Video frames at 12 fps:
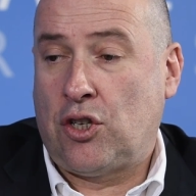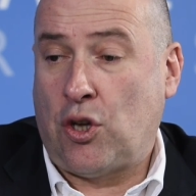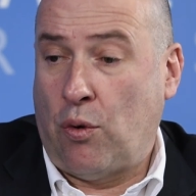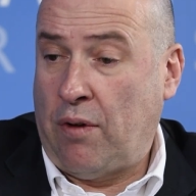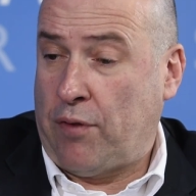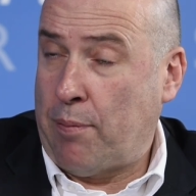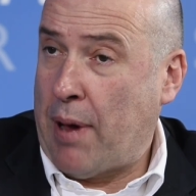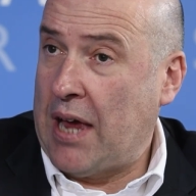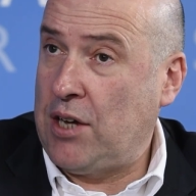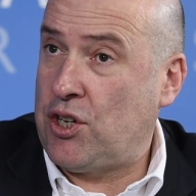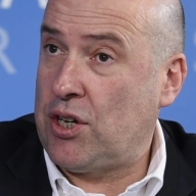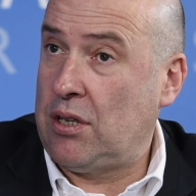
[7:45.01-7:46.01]
2 of the
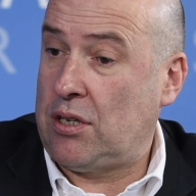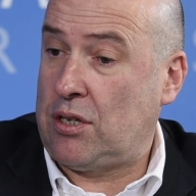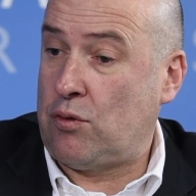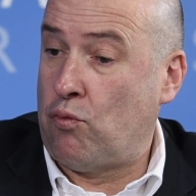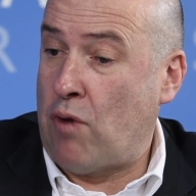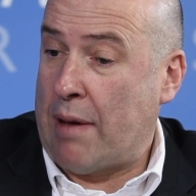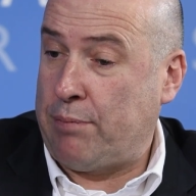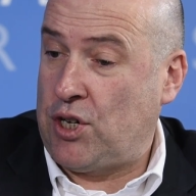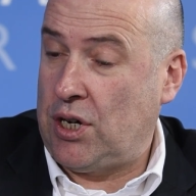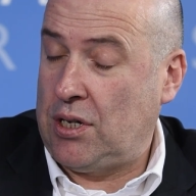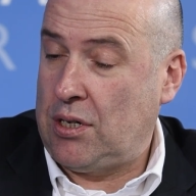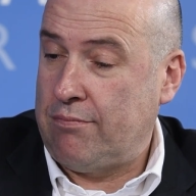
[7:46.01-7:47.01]
patients
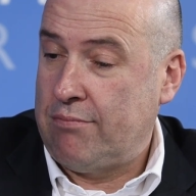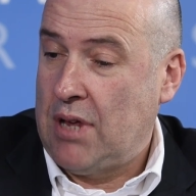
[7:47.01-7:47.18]
ruptured